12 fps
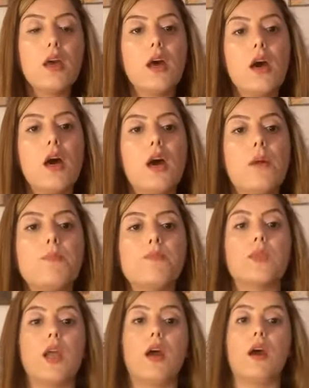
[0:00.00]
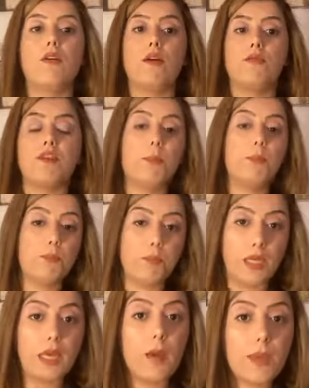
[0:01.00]
from
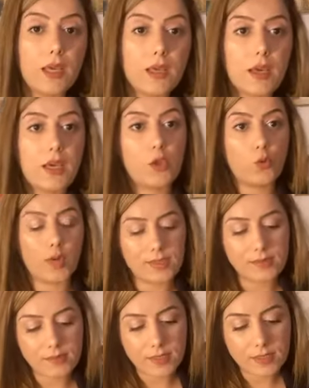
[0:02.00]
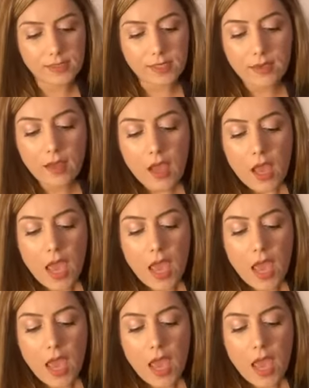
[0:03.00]
becoming a U.S. citizen.